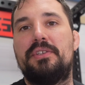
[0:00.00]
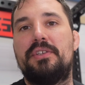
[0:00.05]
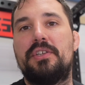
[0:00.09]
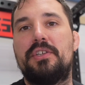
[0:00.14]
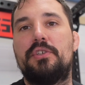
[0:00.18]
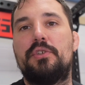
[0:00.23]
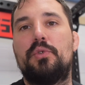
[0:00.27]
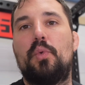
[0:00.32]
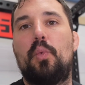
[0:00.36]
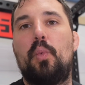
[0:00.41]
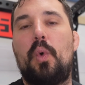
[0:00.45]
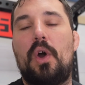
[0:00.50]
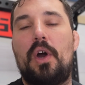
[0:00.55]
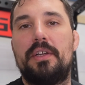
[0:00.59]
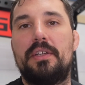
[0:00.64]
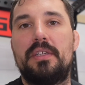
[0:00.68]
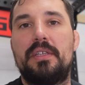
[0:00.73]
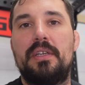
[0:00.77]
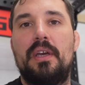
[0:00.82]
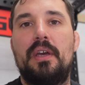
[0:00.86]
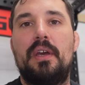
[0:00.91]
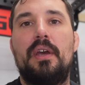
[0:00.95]

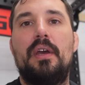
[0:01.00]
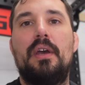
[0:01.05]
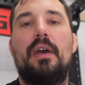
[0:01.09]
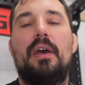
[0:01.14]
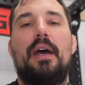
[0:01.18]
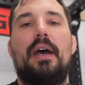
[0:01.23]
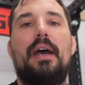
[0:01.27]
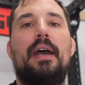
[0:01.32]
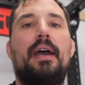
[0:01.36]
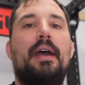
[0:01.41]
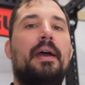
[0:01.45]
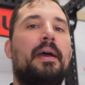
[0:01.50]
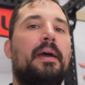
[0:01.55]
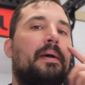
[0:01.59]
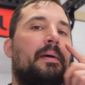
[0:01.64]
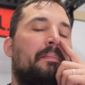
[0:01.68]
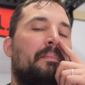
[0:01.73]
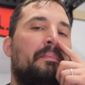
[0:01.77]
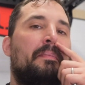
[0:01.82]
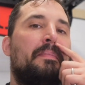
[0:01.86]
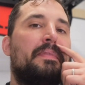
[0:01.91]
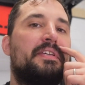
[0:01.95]
squat
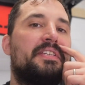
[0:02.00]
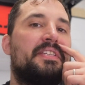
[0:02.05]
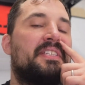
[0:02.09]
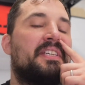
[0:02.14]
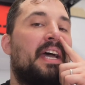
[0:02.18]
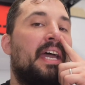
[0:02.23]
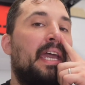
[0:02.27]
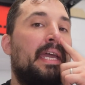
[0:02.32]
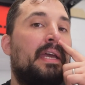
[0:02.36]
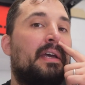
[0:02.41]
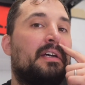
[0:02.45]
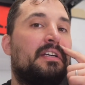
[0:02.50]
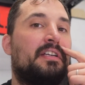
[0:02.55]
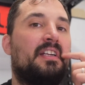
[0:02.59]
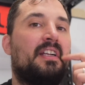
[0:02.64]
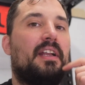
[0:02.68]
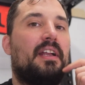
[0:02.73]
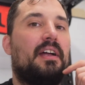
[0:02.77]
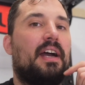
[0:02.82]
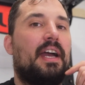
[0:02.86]
cycle.